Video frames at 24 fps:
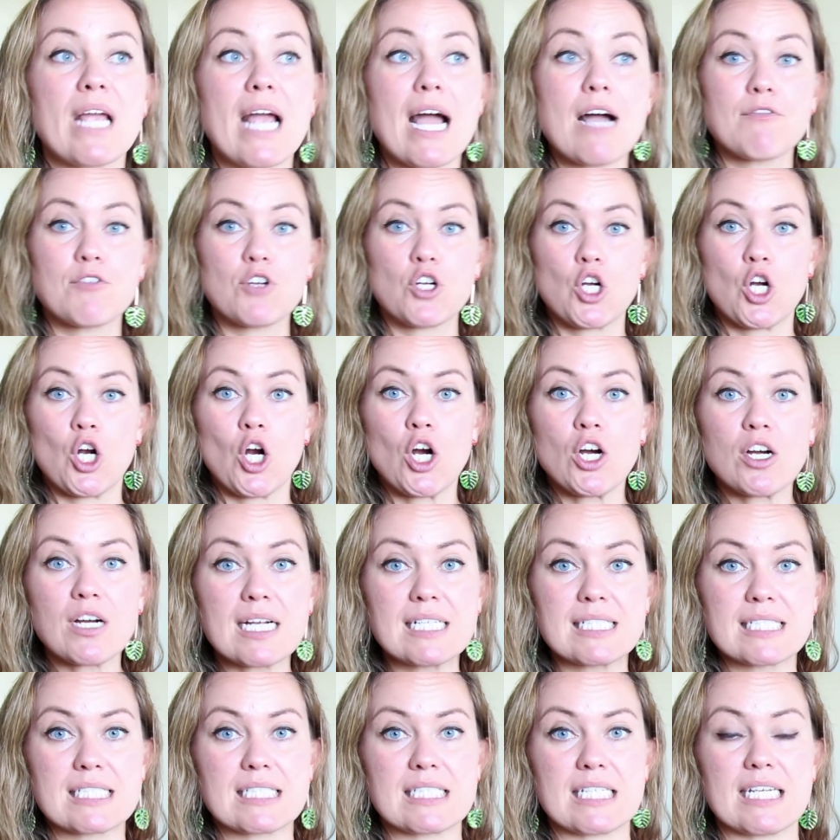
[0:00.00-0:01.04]
have
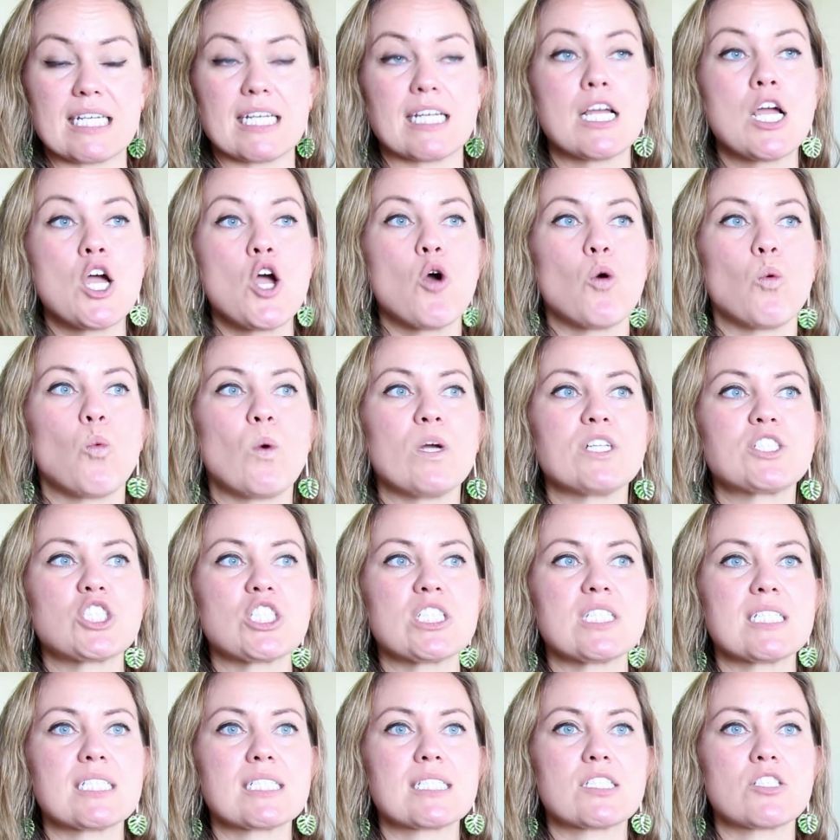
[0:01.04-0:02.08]
currency, which
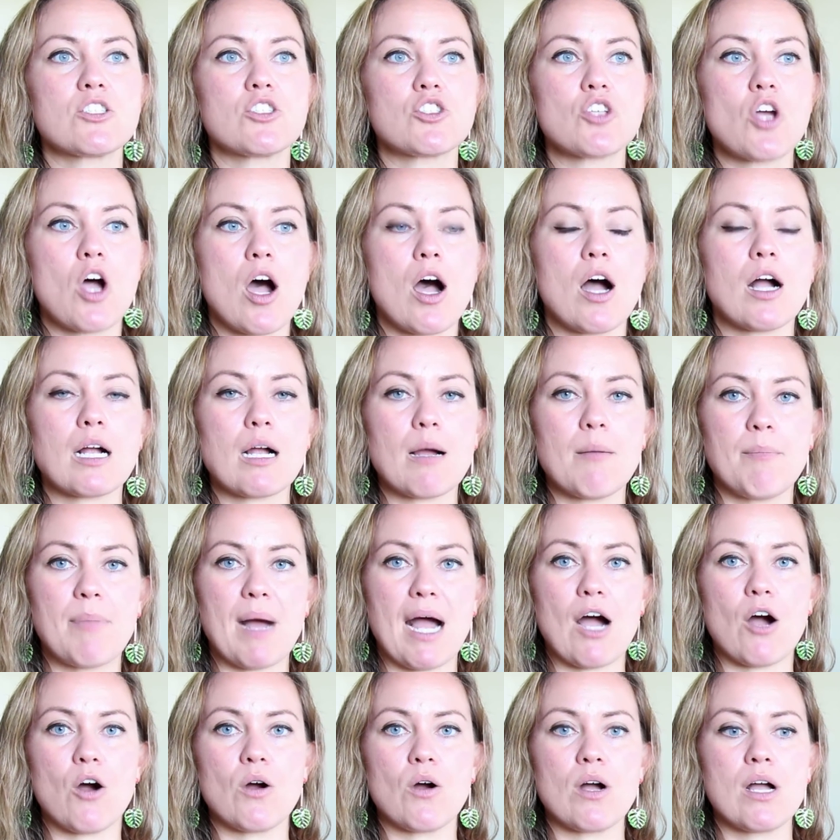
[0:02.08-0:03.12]
is to talk
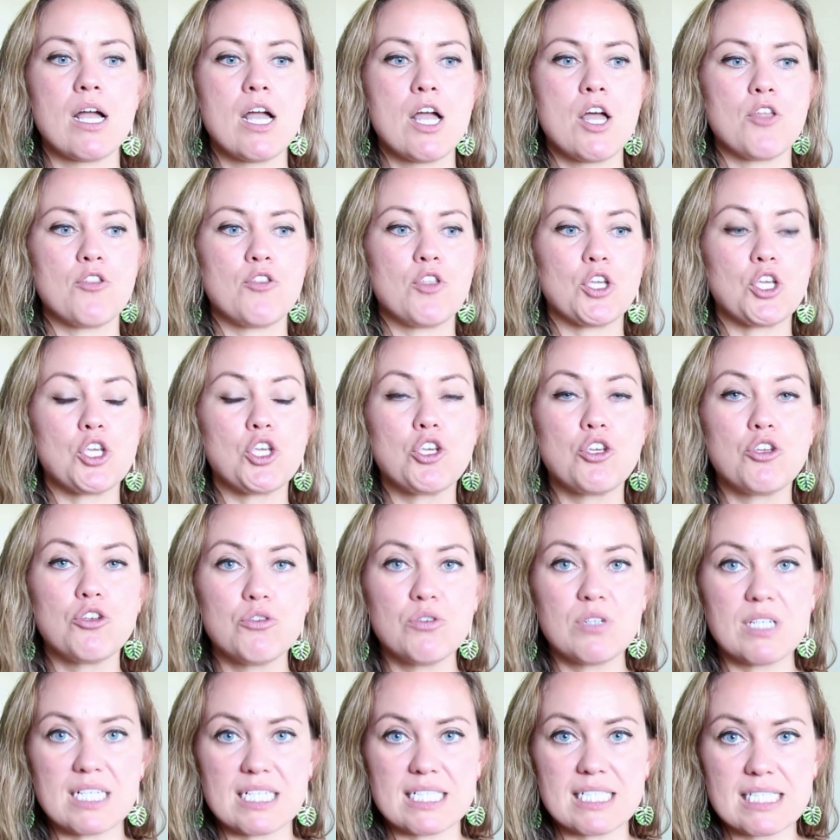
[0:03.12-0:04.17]
about the
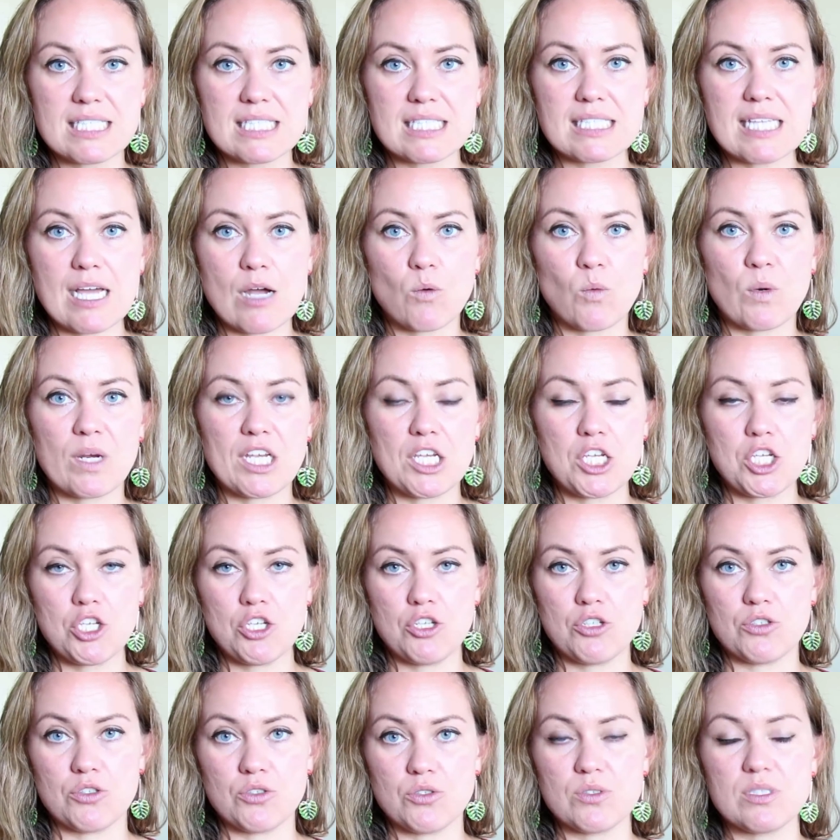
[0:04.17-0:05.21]
units that we
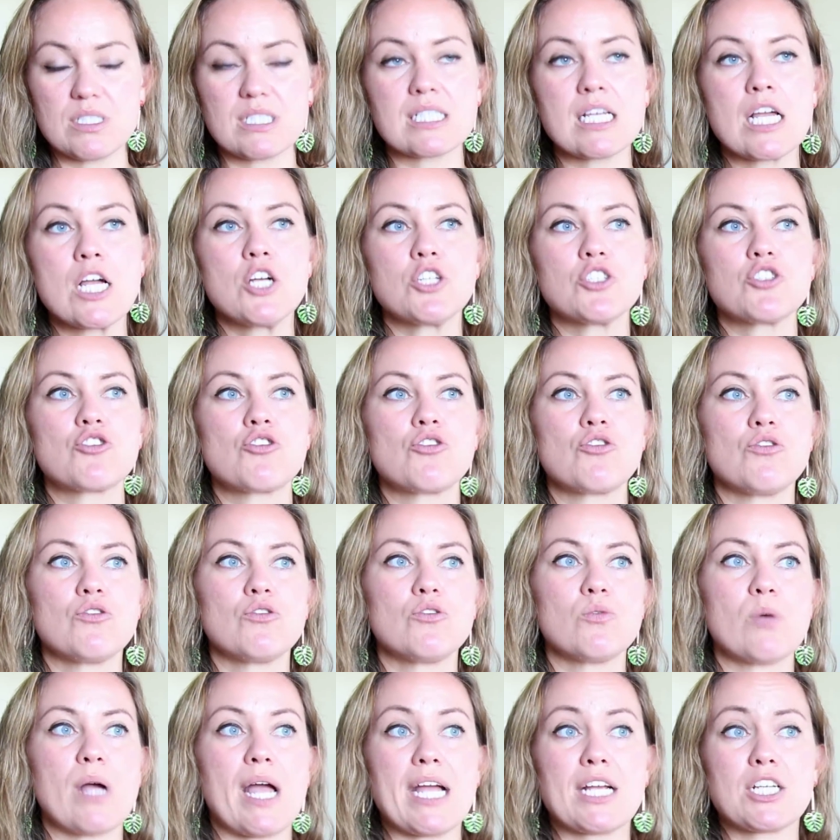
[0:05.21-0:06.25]
use
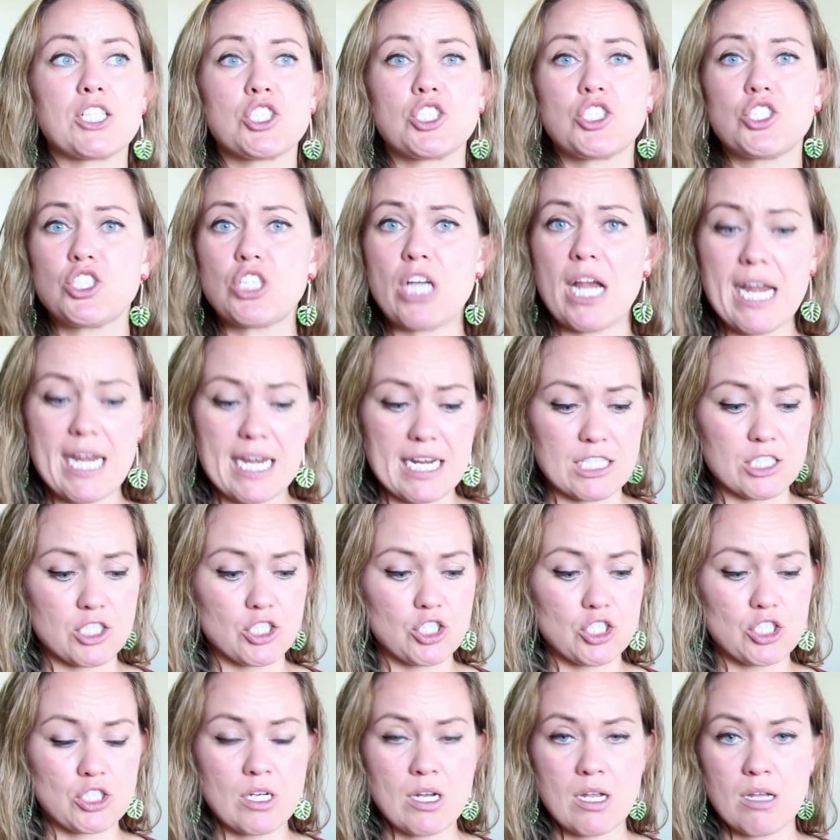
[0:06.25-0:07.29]
to
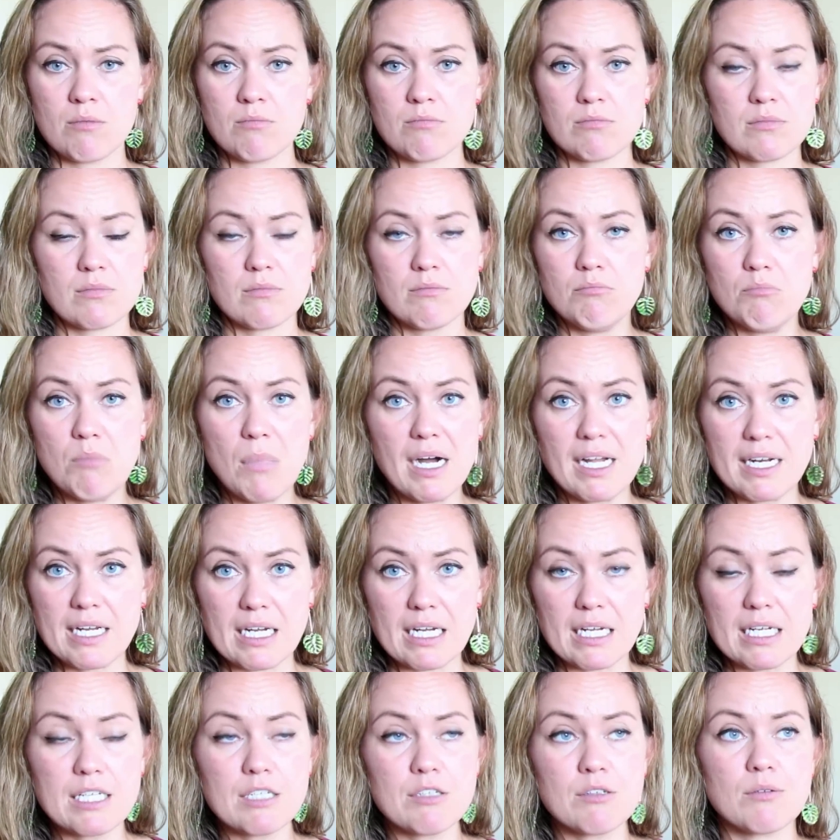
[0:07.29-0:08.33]
exchange
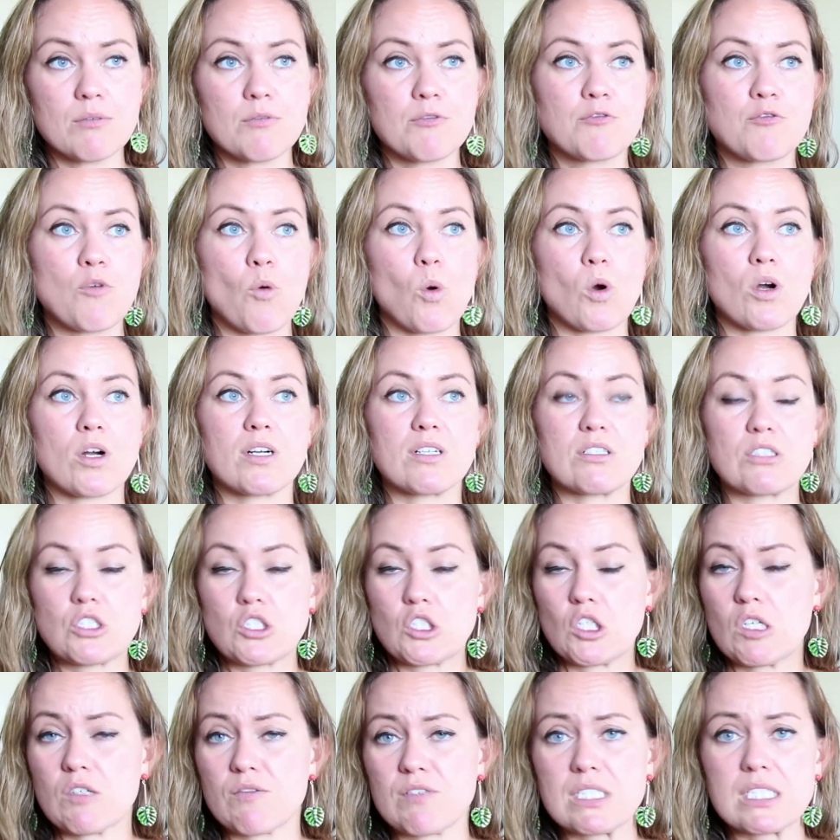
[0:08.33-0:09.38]
money for
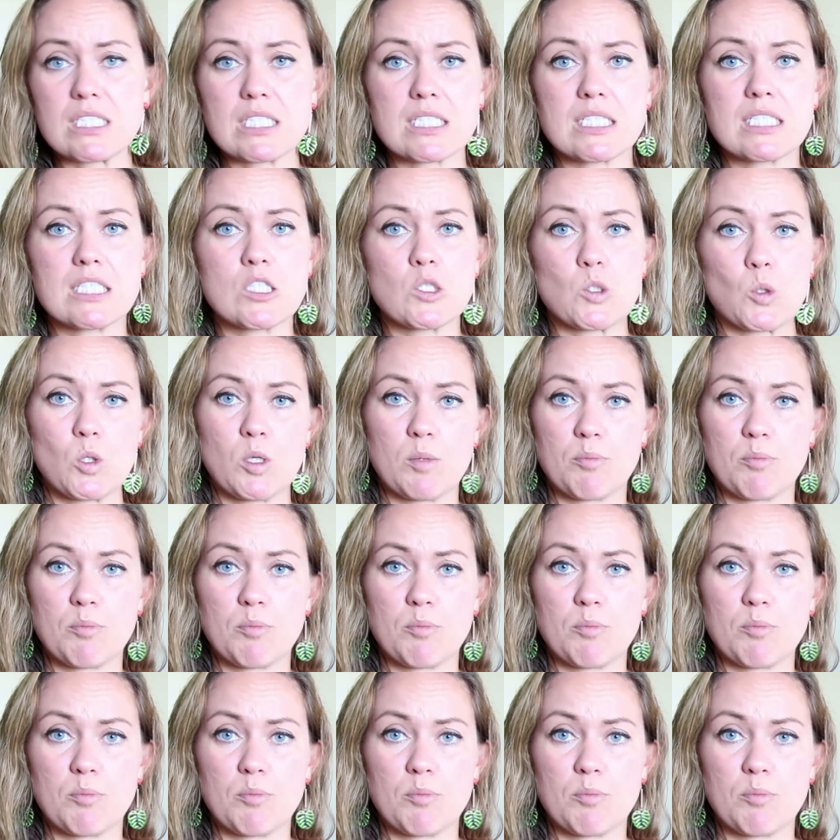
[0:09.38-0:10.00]
services or